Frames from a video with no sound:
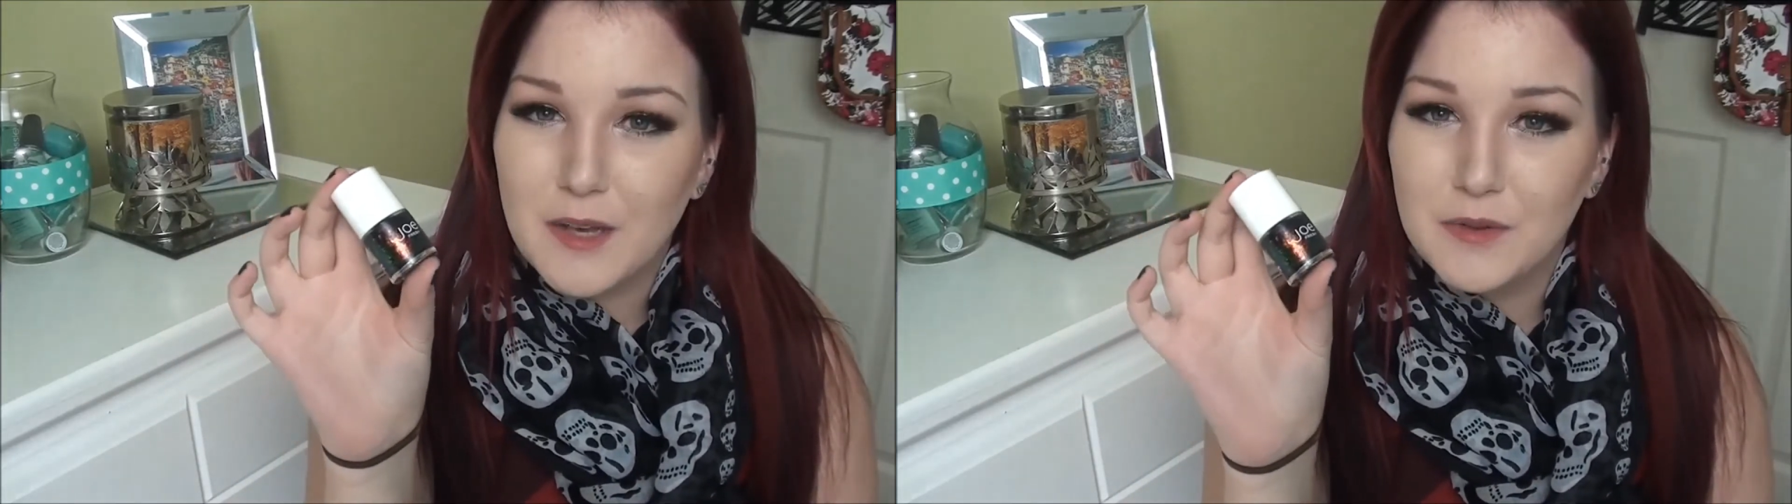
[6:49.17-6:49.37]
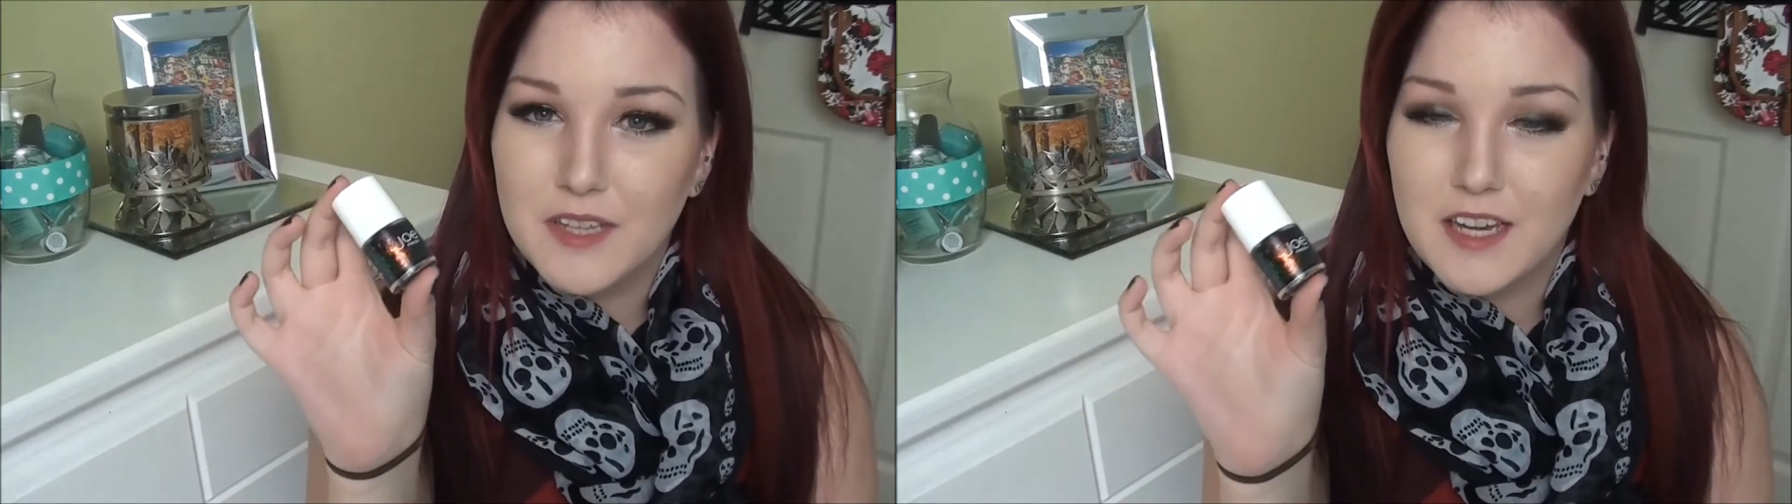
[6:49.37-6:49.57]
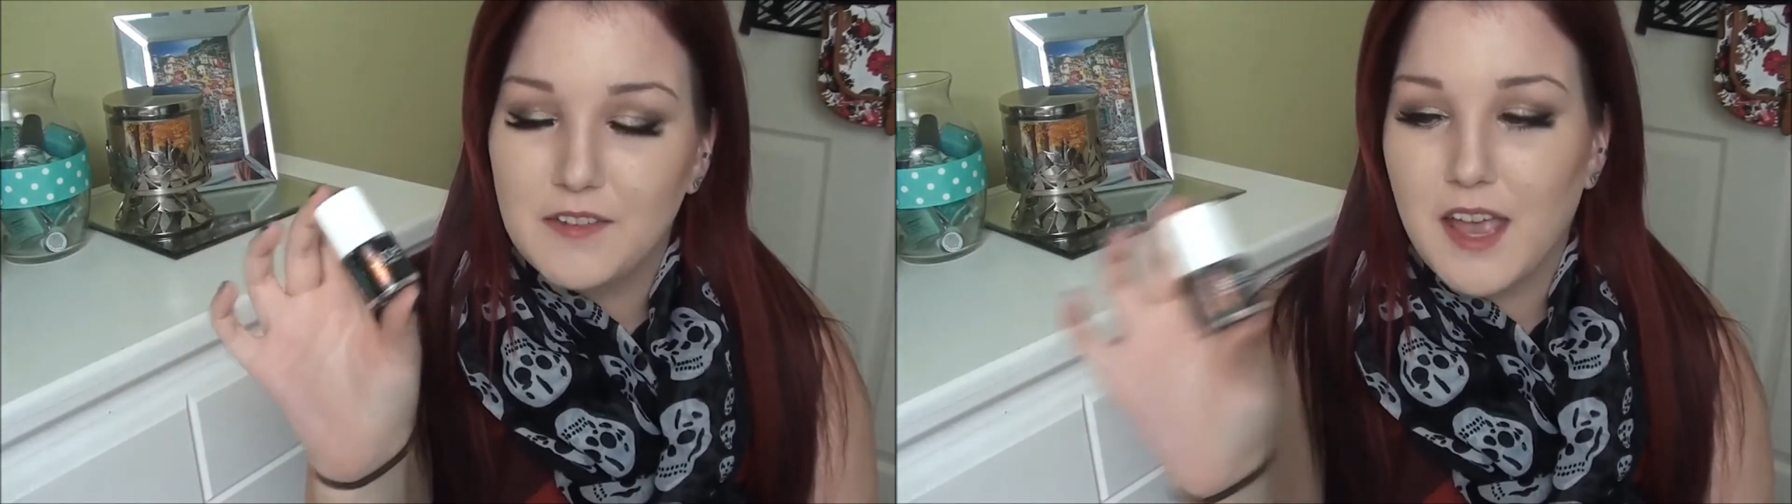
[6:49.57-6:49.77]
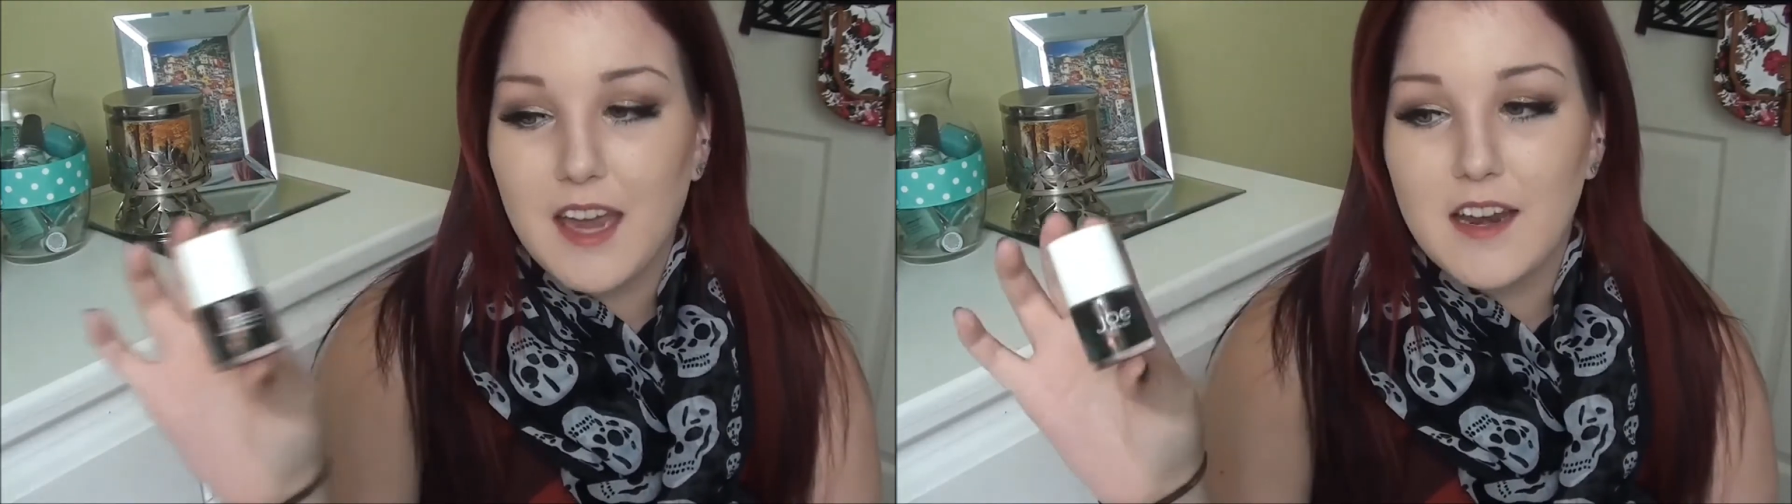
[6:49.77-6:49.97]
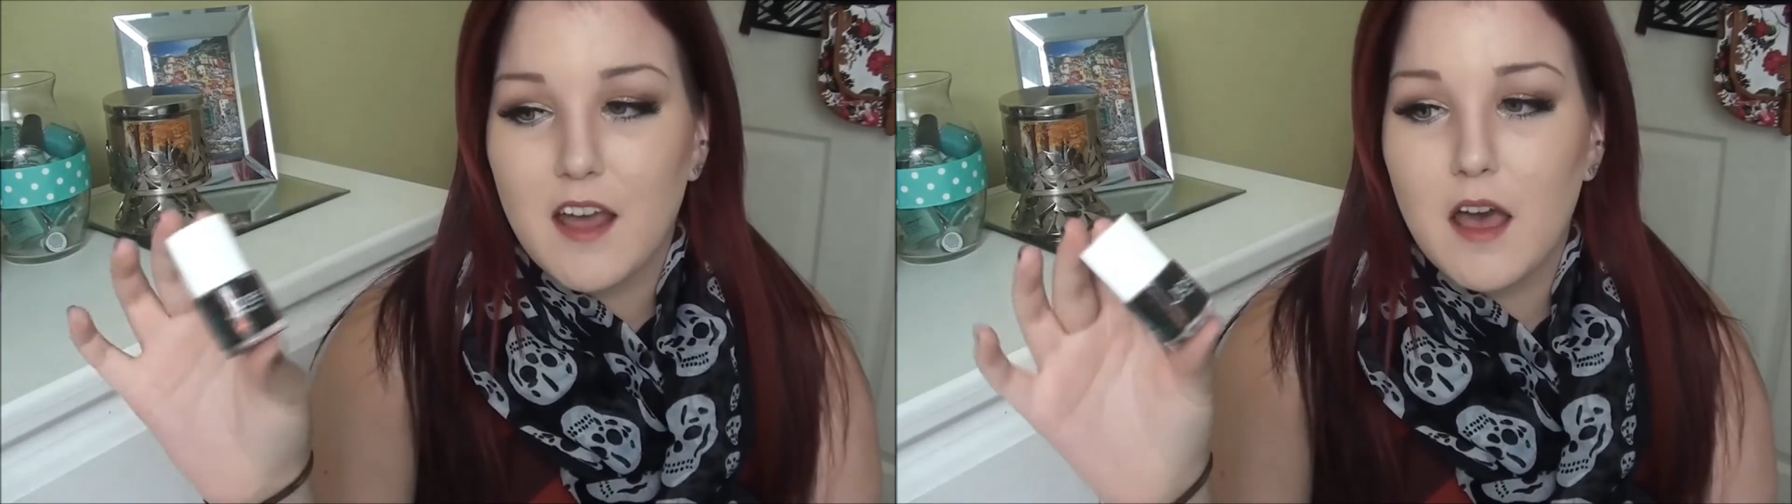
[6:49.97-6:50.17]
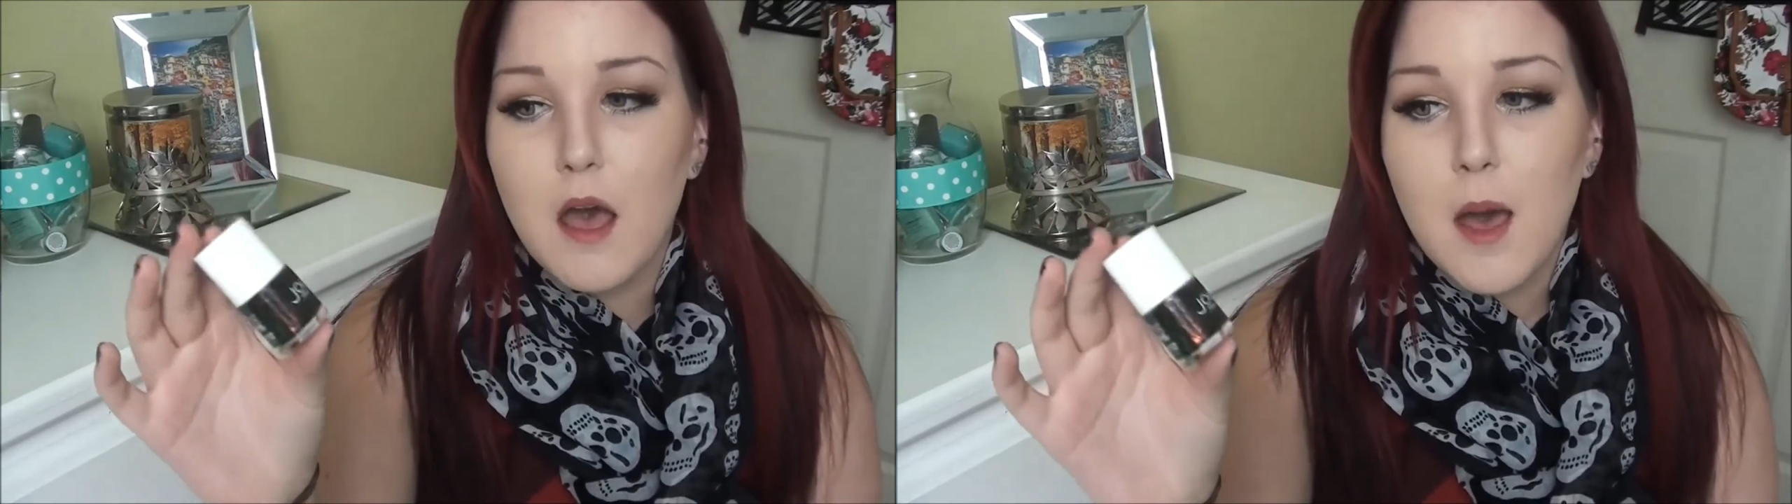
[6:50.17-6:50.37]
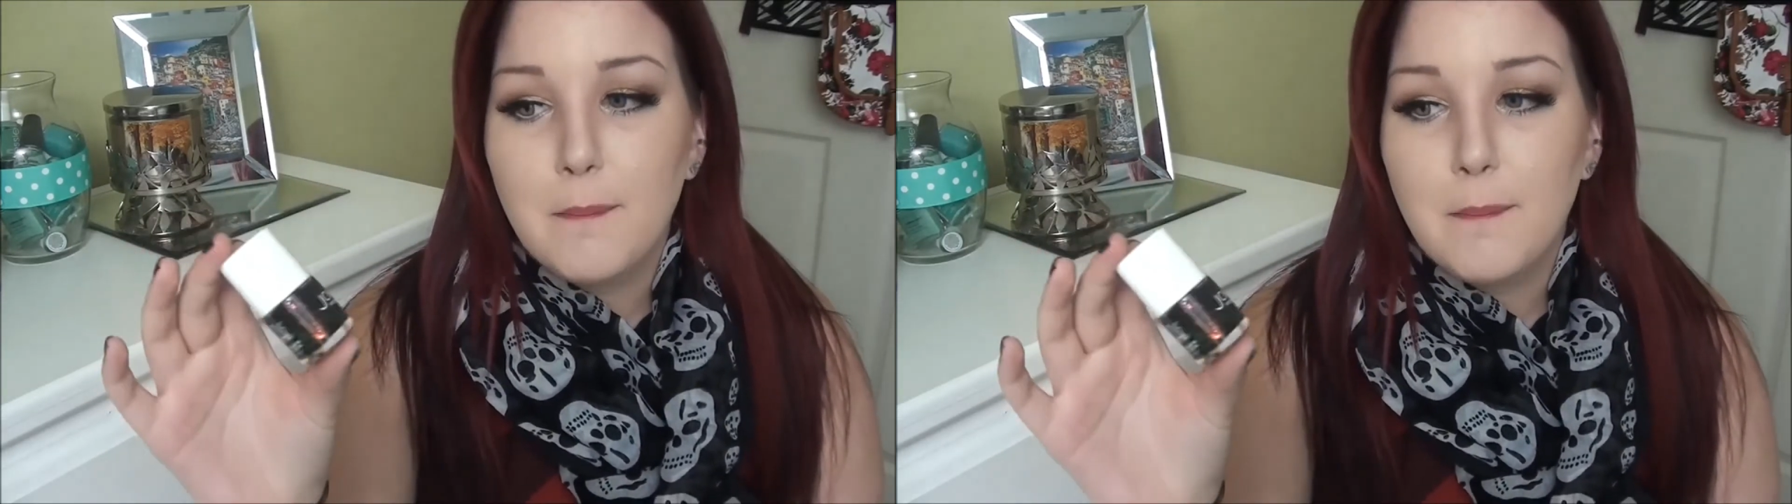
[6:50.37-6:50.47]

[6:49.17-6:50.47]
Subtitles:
outside of Canada,